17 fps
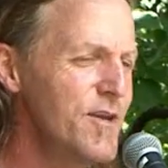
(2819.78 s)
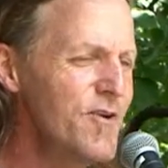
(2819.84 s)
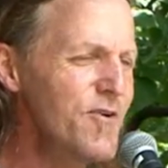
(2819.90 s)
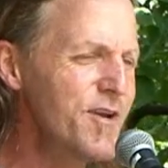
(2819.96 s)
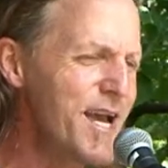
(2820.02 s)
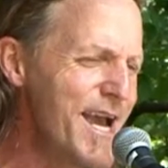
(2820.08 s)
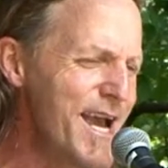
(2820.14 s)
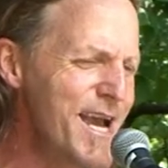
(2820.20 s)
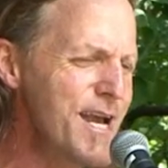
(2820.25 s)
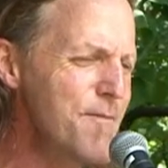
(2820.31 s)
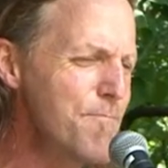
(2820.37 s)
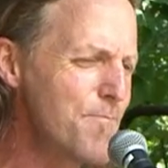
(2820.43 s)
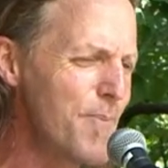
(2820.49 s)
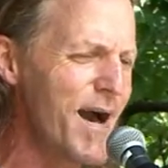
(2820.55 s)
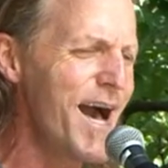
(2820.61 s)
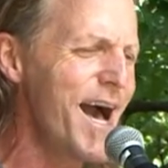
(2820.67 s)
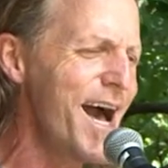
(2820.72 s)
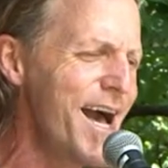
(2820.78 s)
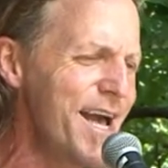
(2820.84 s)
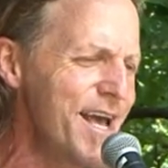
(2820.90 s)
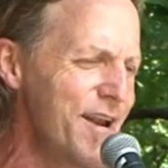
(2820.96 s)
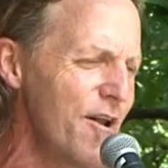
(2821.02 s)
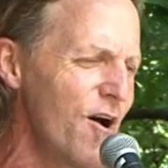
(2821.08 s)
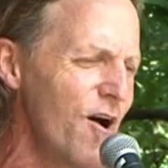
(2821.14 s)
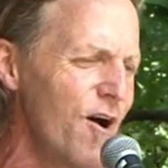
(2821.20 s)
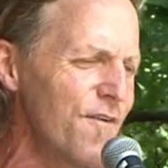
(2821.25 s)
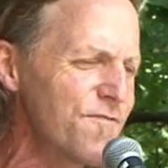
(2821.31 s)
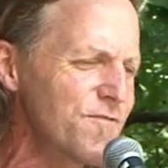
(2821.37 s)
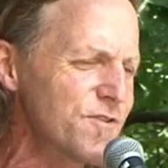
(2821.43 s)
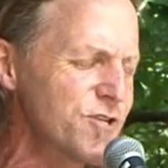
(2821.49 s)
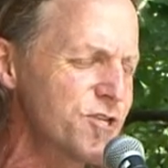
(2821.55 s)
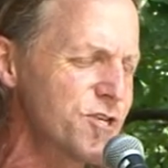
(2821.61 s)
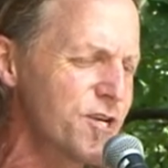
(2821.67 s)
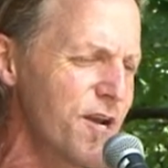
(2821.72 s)
You can't buy it off
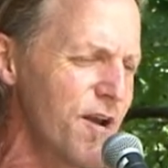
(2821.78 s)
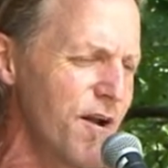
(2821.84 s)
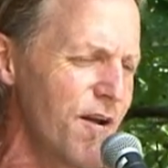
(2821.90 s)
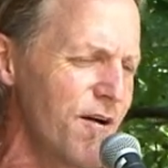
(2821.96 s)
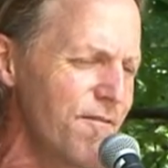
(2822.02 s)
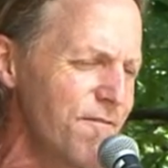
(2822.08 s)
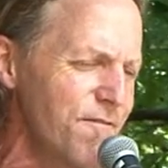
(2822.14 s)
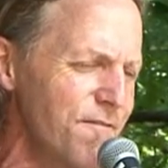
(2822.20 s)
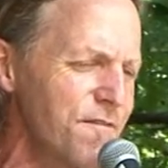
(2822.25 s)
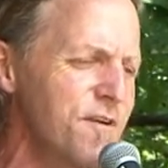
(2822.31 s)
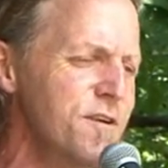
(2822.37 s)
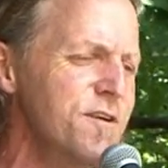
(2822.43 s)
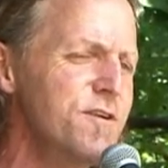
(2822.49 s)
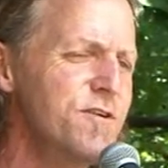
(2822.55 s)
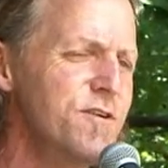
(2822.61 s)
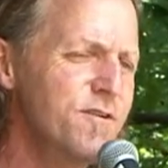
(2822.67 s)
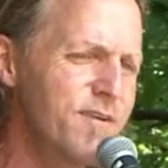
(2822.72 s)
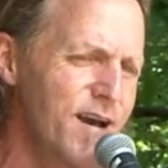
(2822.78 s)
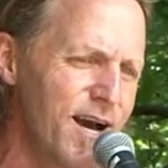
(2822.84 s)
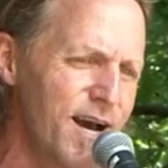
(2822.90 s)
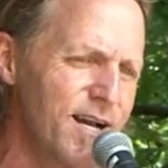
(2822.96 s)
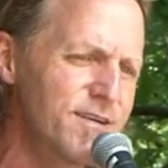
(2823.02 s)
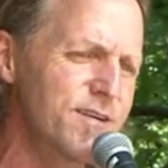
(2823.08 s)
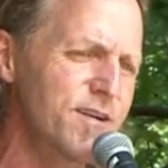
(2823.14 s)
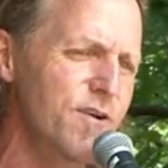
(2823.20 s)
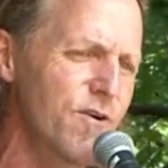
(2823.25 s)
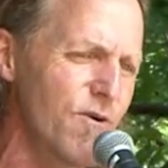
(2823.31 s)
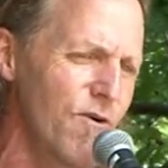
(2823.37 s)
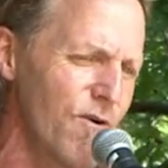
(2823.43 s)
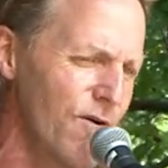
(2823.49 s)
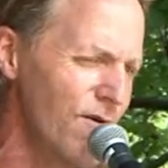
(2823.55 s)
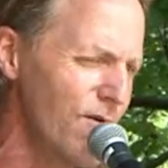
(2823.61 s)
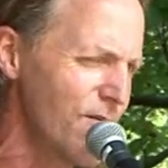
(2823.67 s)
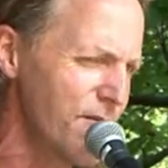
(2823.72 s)
the shelf. You got to
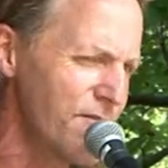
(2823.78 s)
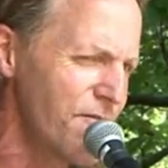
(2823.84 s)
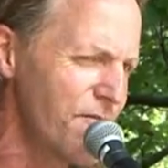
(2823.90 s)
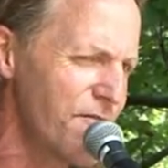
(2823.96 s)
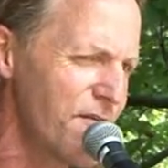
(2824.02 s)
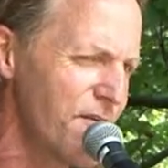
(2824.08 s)
grow it